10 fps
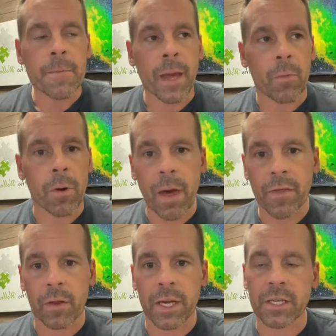And what
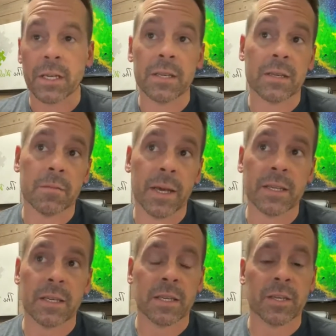methylation is
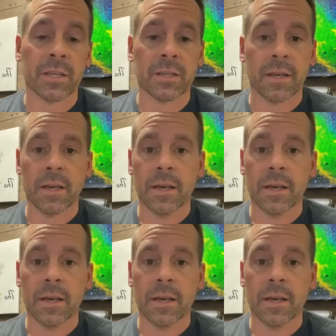basically just